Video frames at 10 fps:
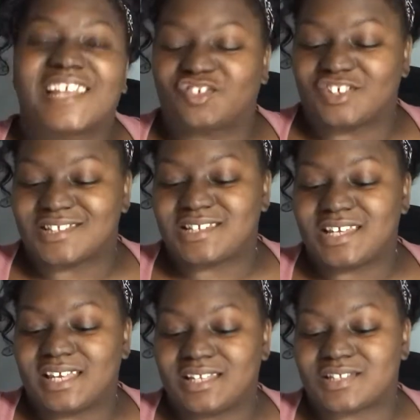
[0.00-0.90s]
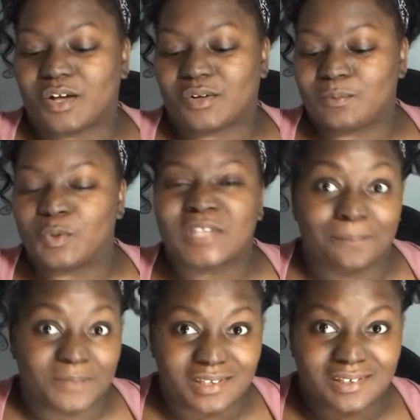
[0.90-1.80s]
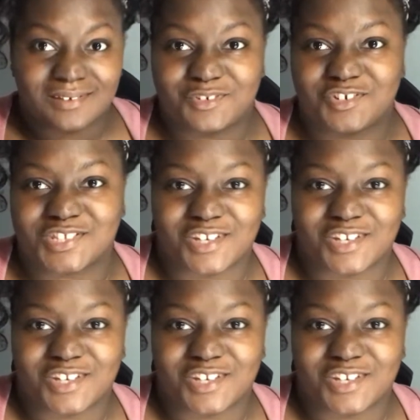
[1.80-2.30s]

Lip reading: actually a stick and it's called Mozambique, which is